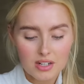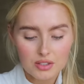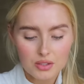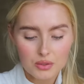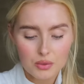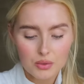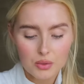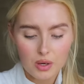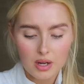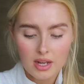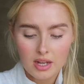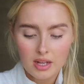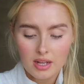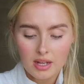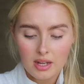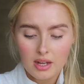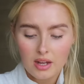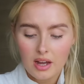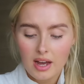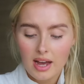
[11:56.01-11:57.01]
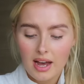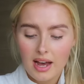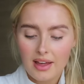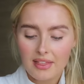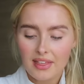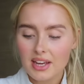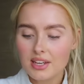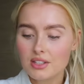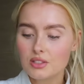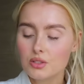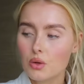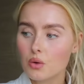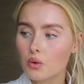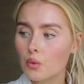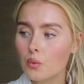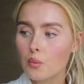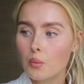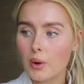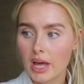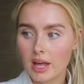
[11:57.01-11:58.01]
so I think it's all
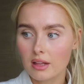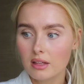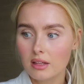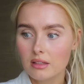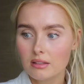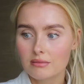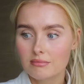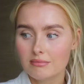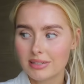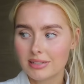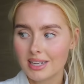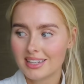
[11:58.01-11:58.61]
going well.